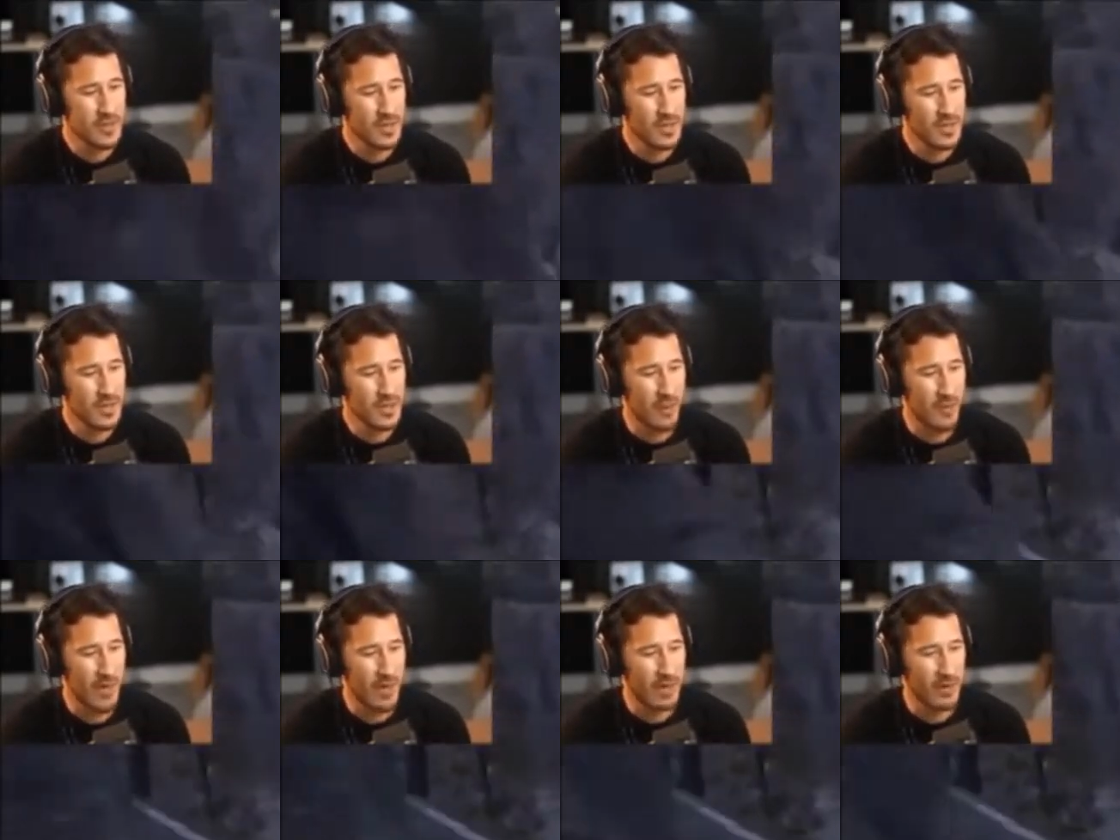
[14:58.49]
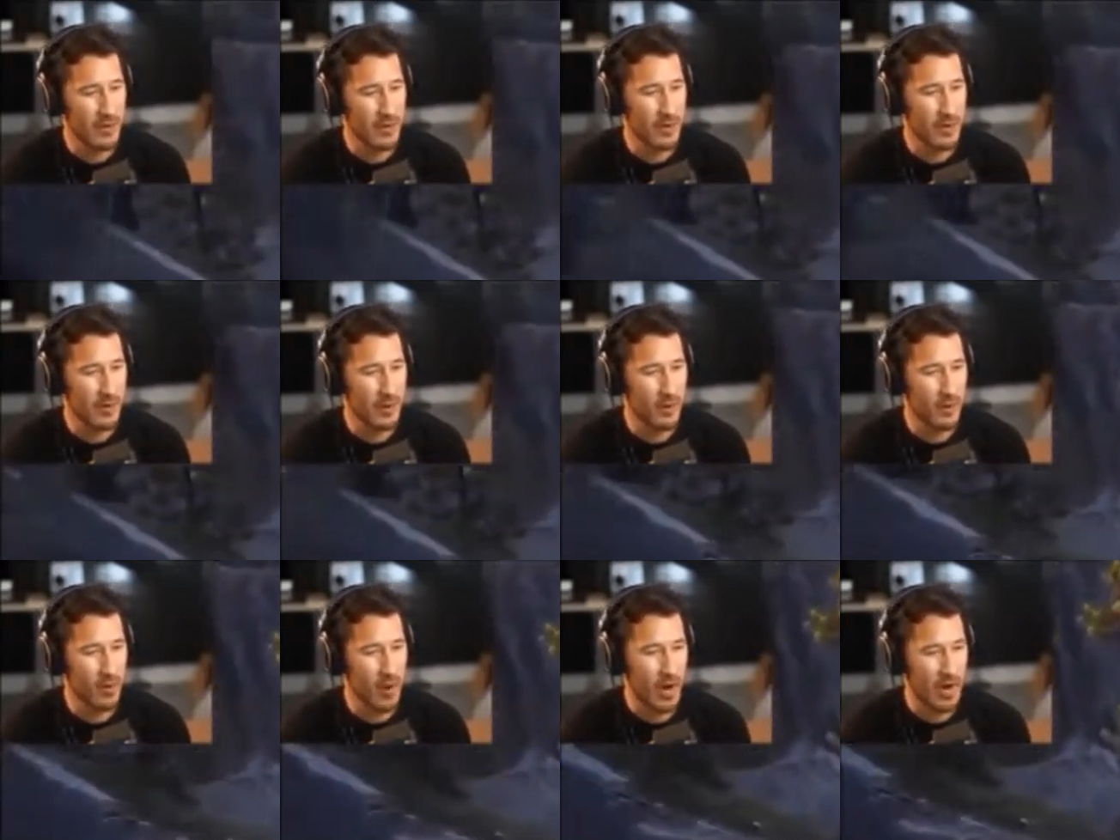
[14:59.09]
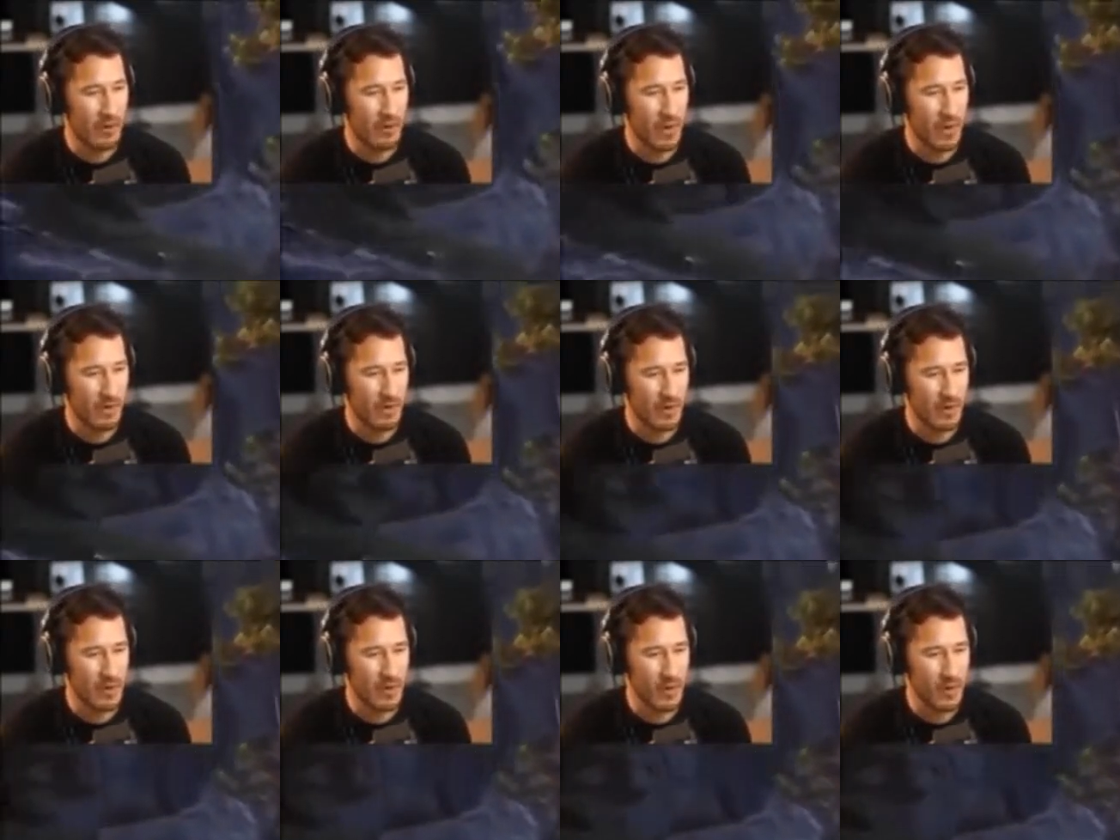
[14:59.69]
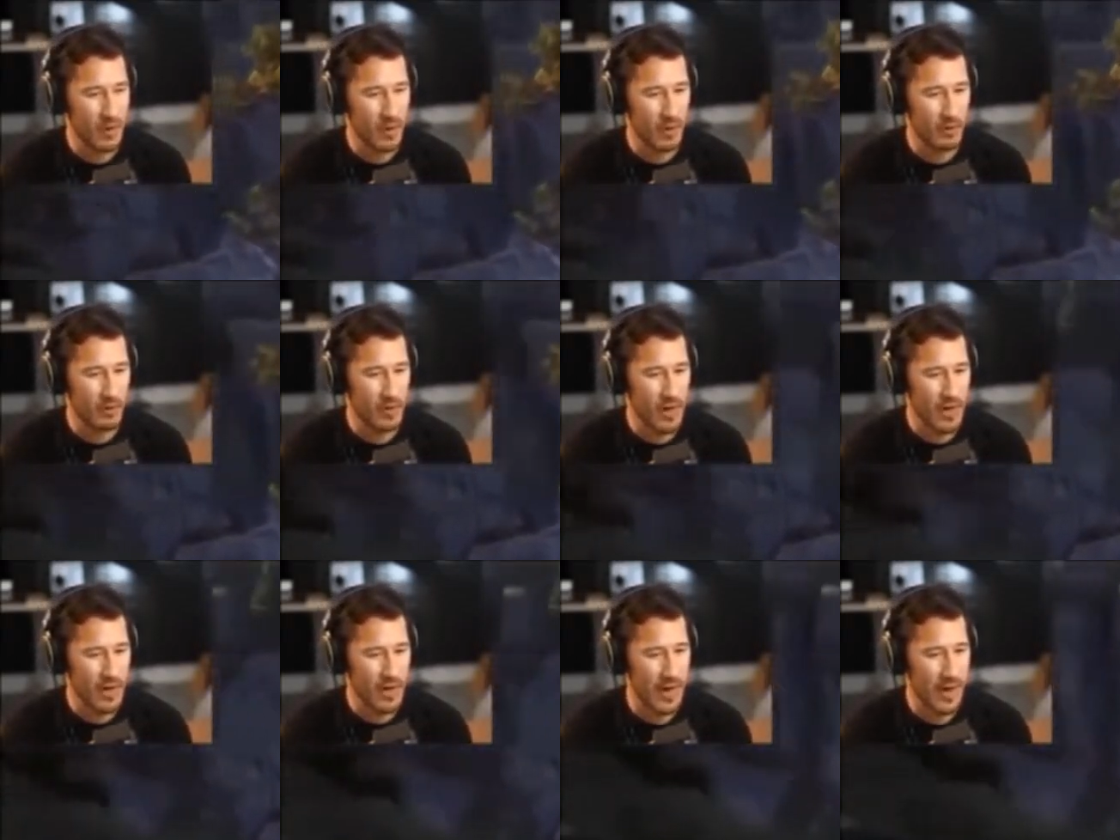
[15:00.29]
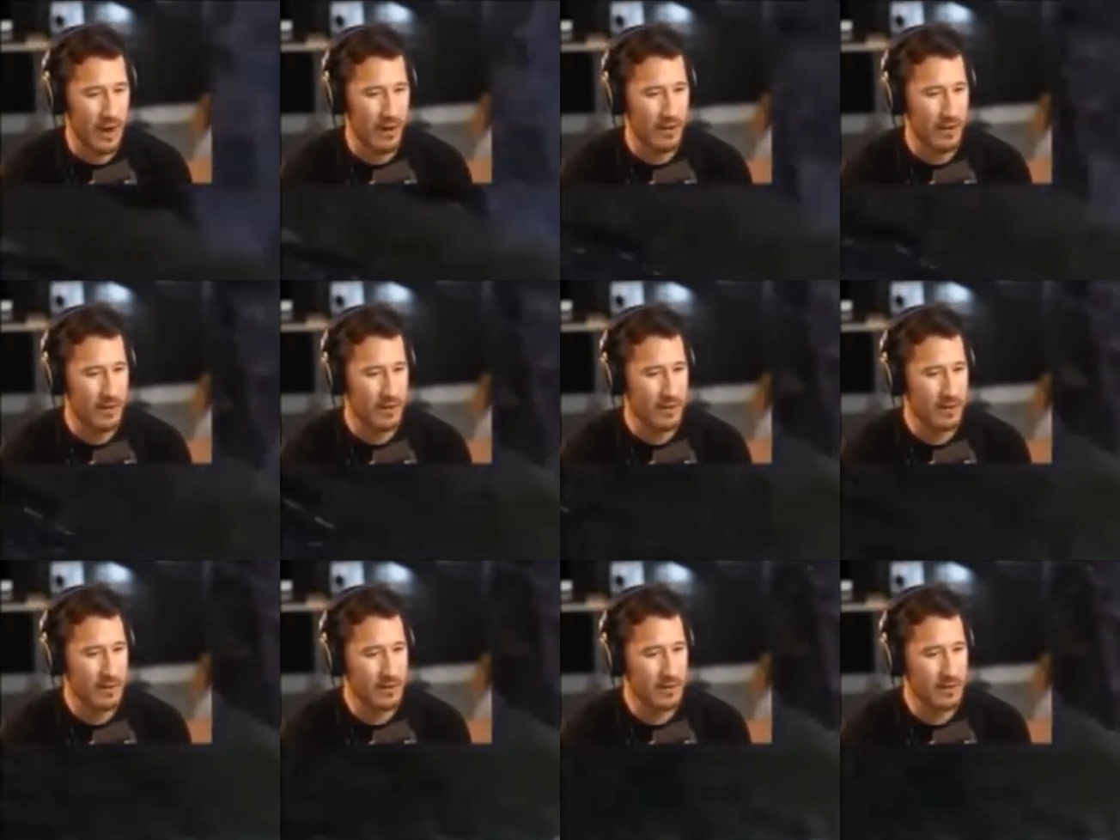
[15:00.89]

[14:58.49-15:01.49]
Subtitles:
Thunderbella would have been way better than you are right now.